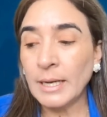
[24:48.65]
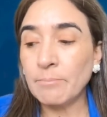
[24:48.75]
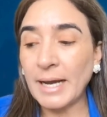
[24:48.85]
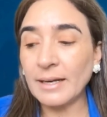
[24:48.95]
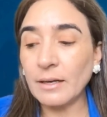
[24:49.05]

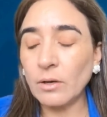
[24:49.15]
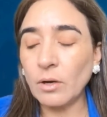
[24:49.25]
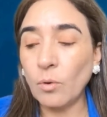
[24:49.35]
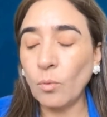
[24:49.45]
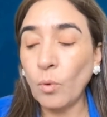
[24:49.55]
But
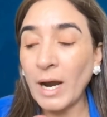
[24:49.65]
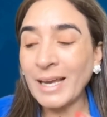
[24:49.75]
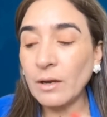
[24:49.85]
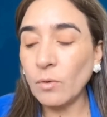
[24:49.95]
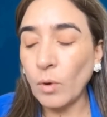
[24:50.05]

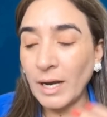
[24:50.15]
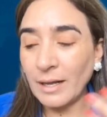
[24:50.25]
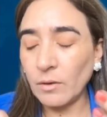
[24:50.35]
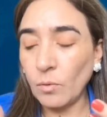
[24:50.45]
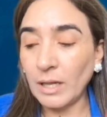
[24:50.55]

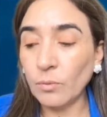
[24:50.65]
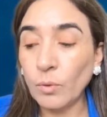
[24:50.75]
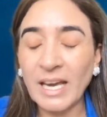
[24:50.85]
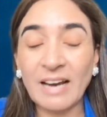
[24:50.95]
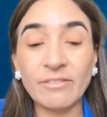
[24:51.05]
while
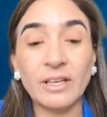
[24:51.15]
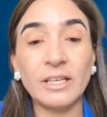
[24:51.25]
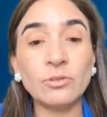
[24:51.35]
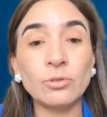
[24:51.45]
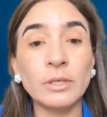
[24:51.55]
we have the
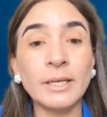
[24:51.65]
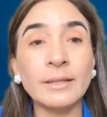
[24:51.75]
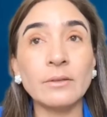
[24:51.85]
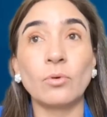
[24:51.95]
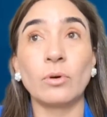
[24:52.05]
internet
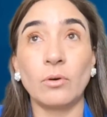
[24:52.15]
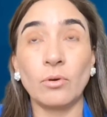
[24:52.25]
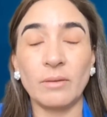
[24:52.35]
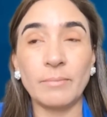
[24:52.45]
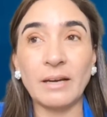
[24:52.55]
or the